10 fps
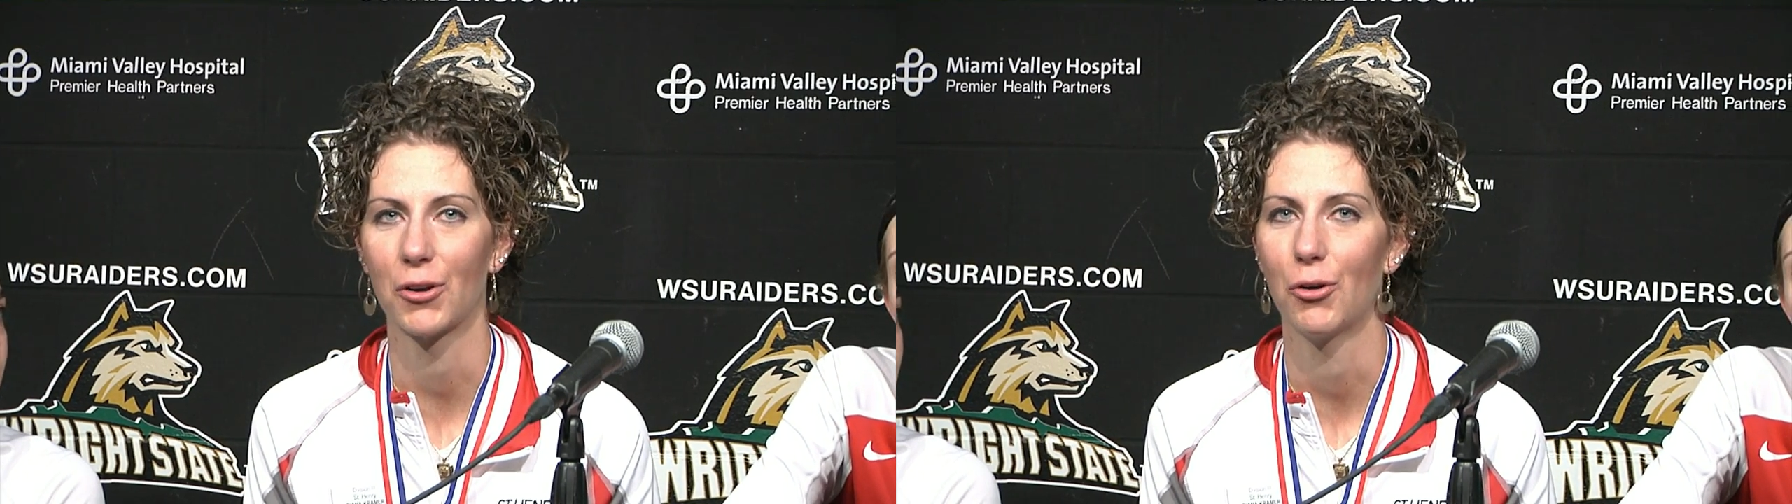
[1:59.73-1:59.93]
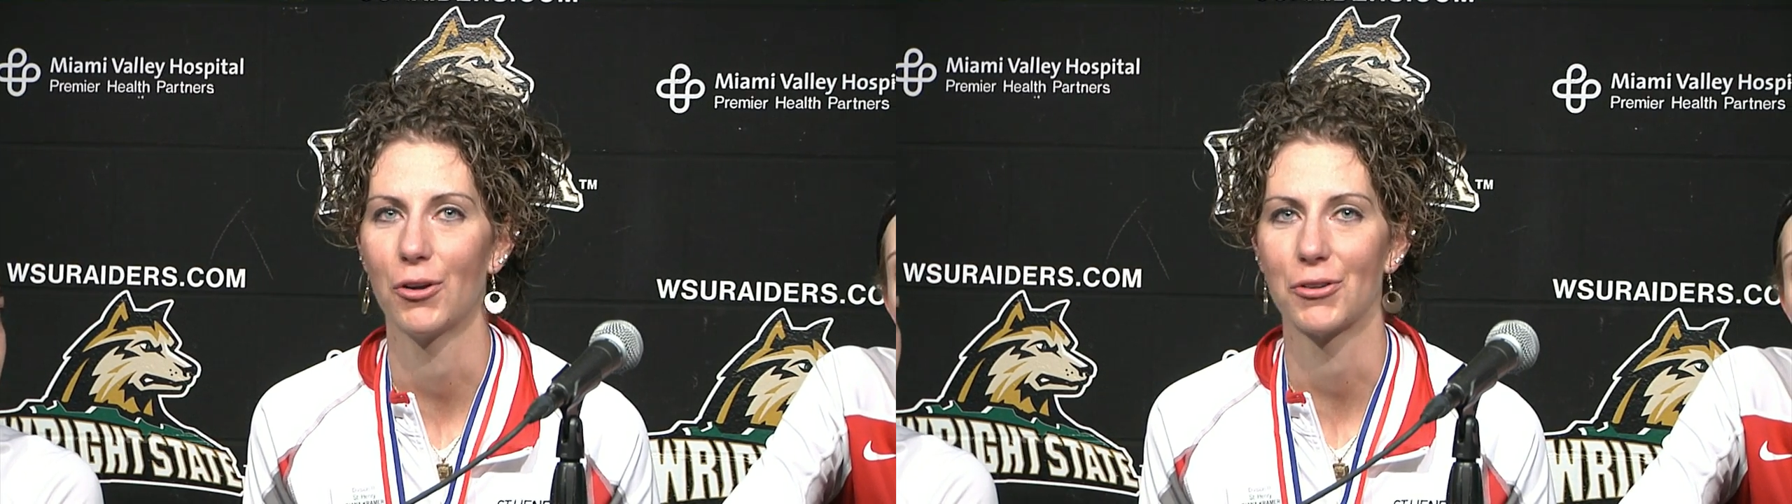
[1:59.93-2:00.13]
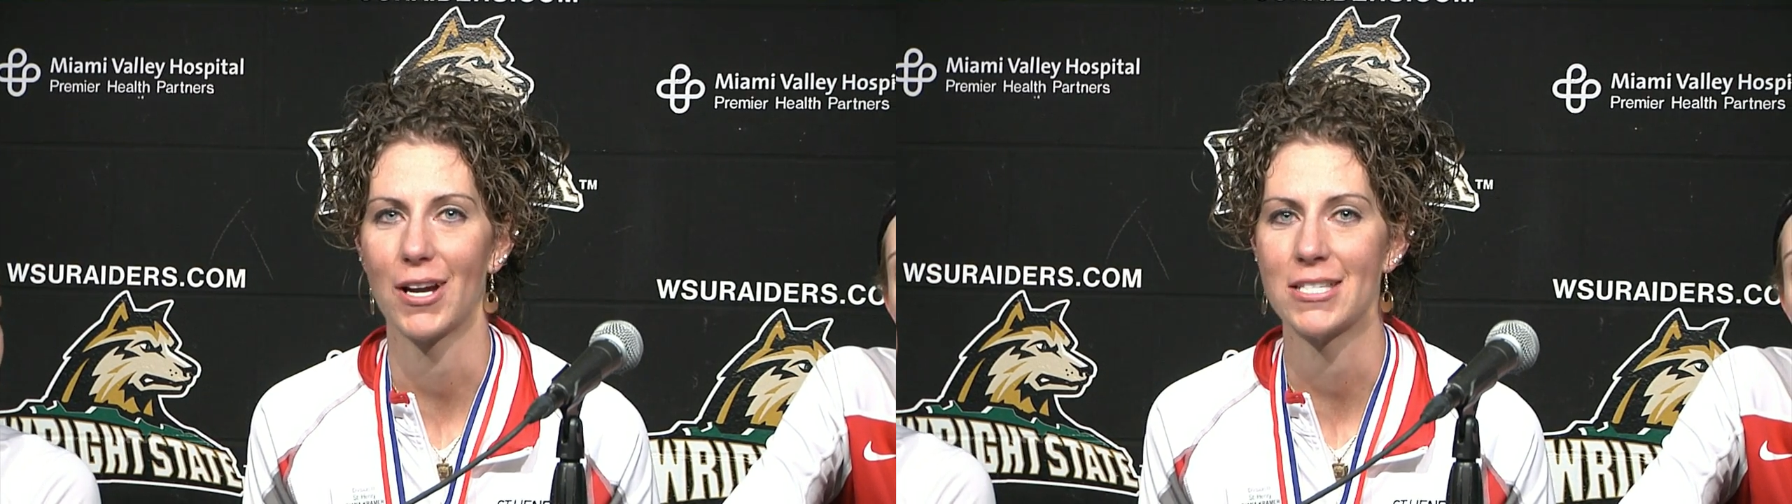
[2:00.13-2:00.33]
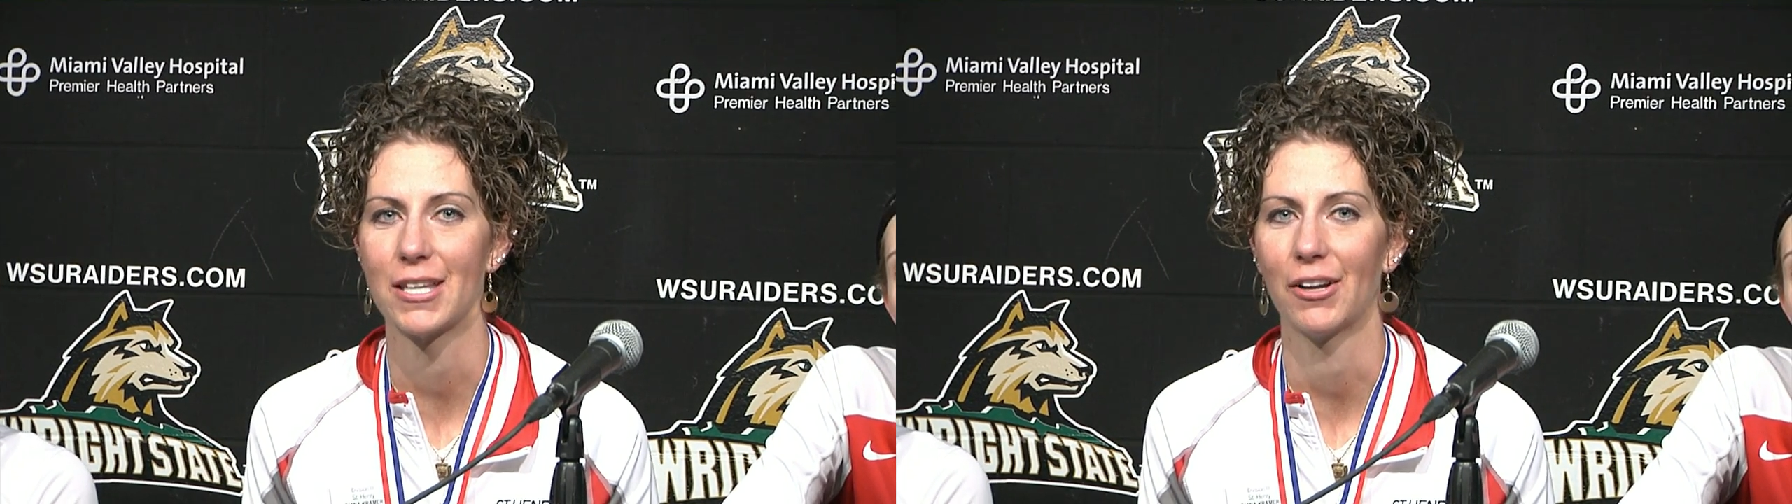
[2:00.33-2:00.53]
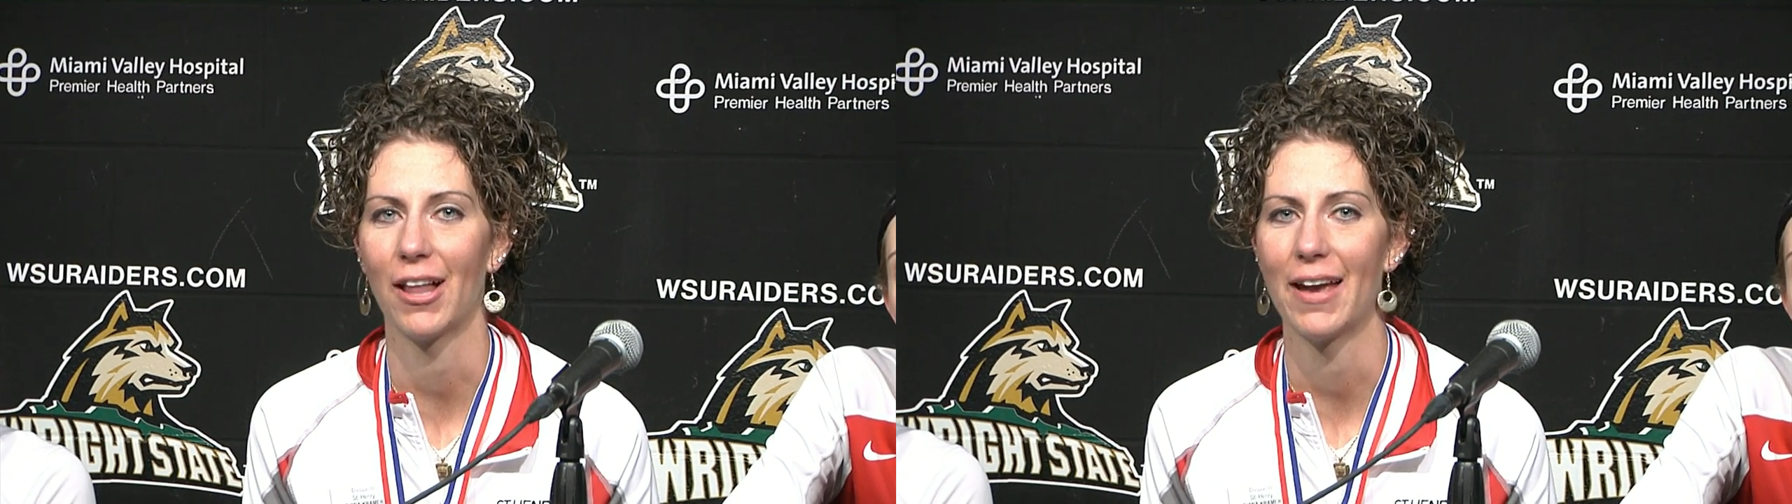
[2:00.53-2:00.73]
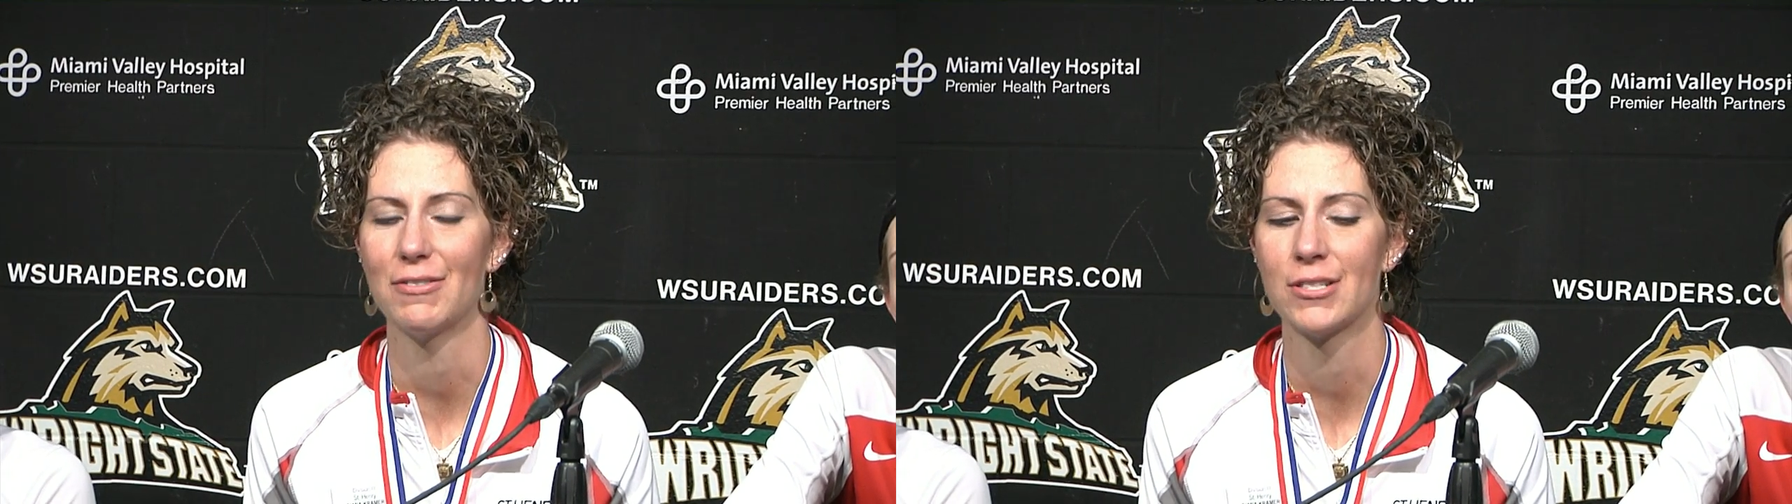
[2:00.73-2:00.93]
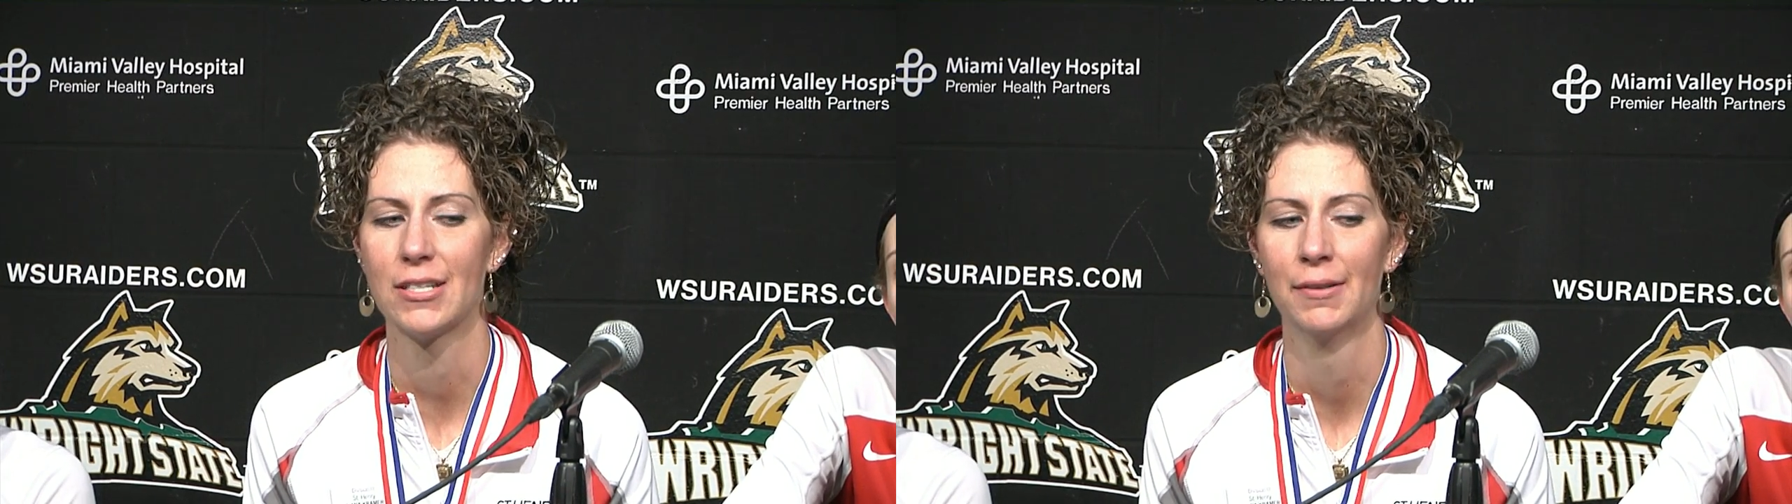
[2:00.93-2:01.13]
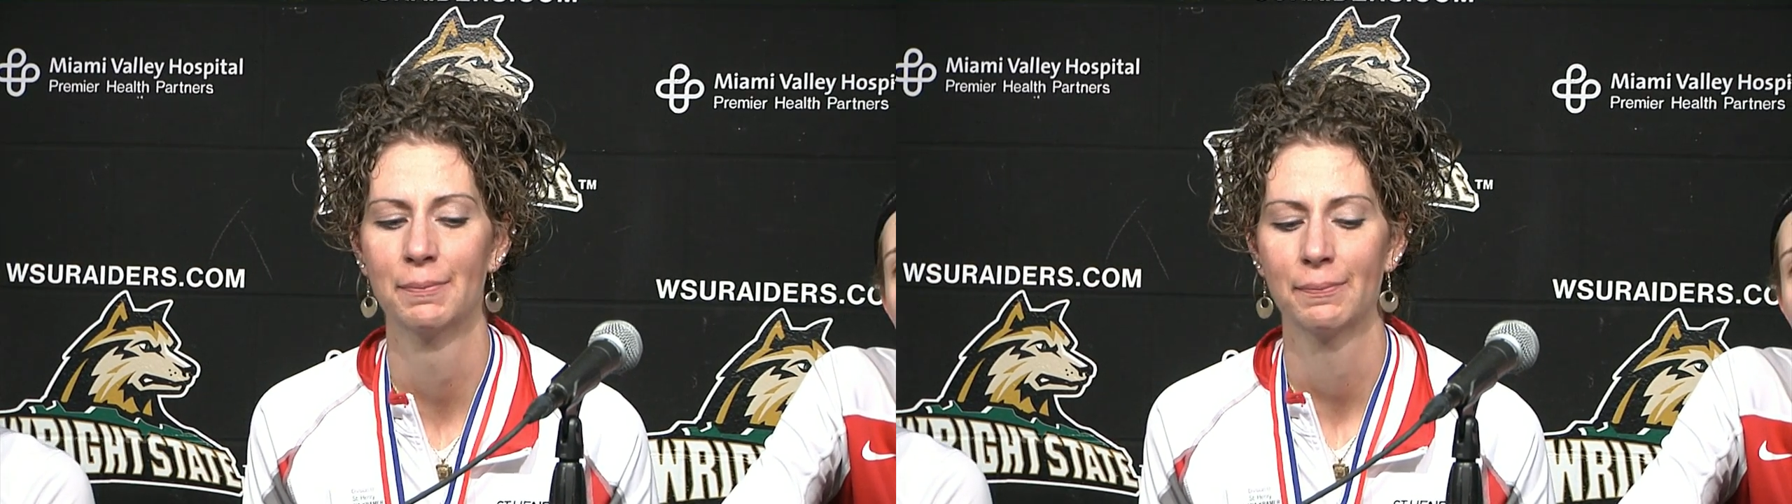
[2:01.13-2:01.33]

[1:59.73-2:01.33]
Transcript: the court the rest of their lives.